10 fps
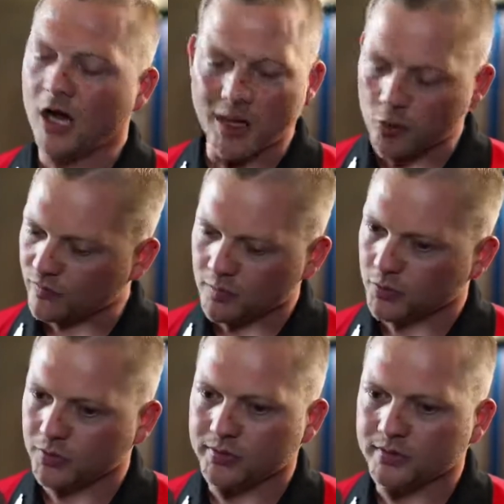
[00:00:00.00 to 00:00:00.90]
I'm over the
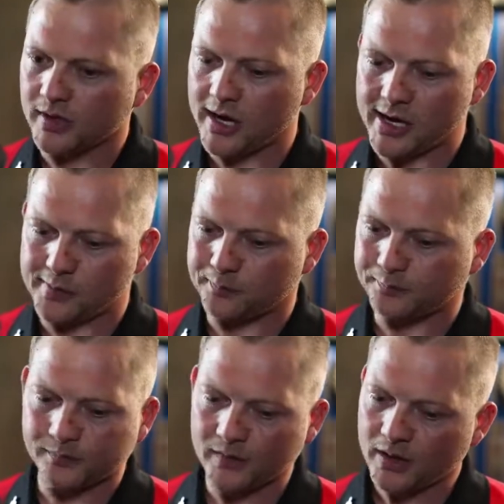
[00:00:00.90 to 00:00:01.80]
moon.
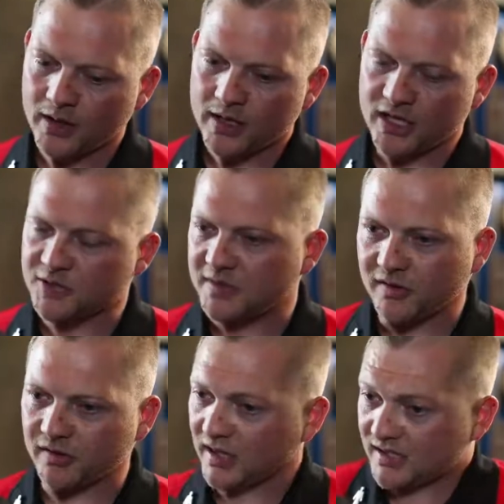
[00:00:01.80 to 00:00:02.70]
It's
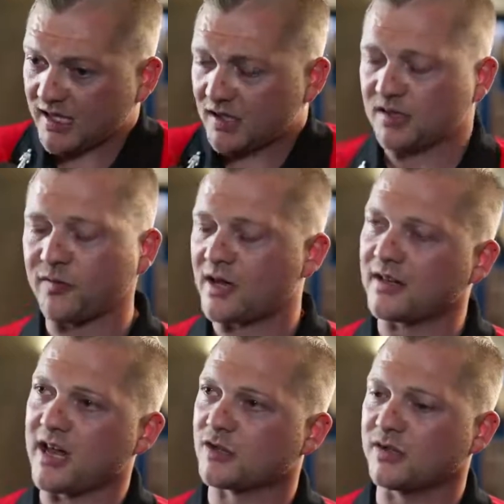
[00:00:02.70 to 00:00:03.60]
been, it's a
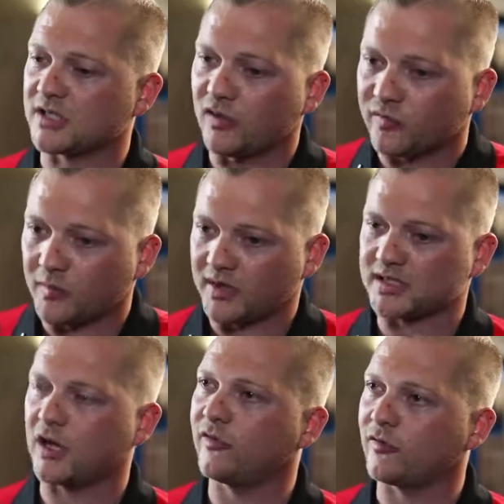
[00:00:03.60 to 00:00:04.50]
fantastic result for
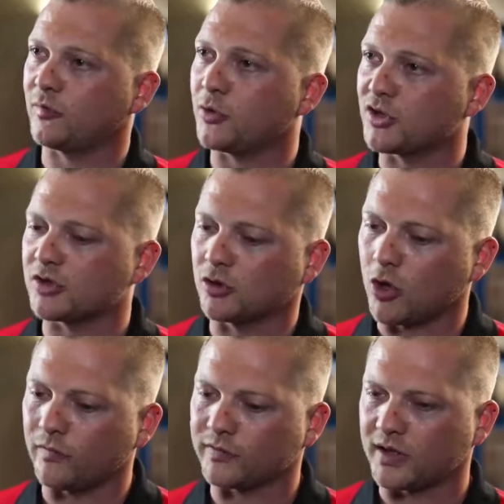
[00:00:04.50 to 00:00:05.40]
myself, for personal
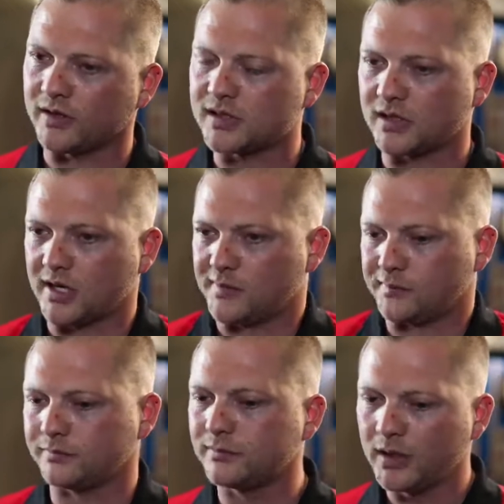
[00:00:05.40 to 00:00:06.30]
confidence.
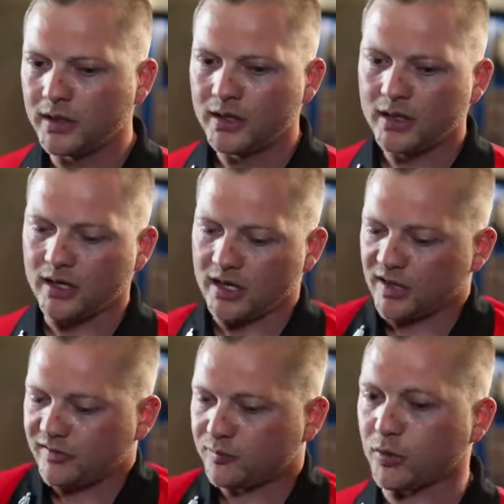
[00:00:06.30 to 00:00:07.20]
And
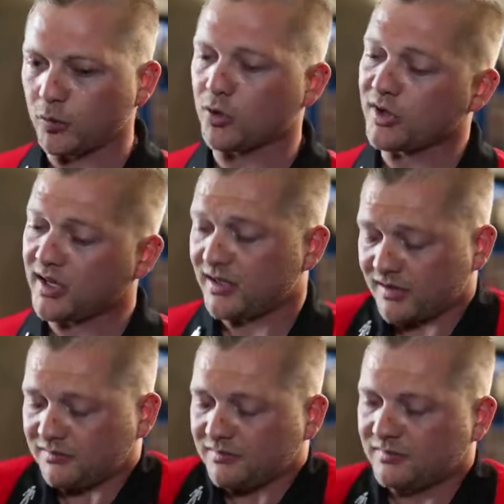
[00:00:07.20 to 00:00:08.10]
I put the work in,
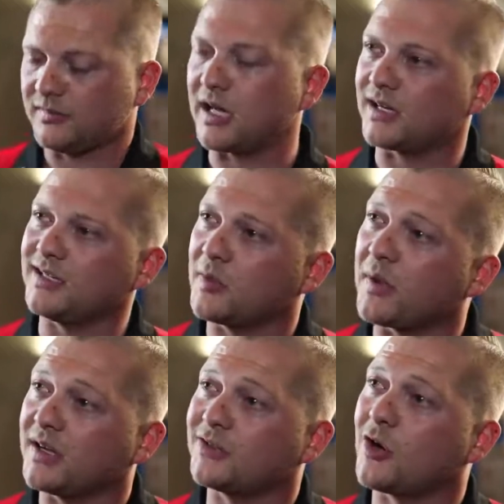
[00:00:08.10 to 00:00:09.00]
and luckily it
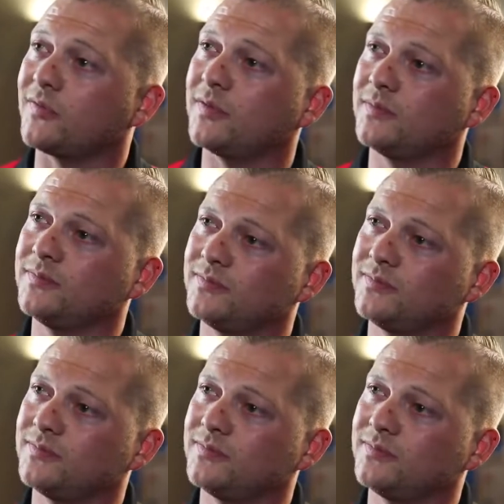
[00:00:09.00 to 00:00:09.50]
paid off.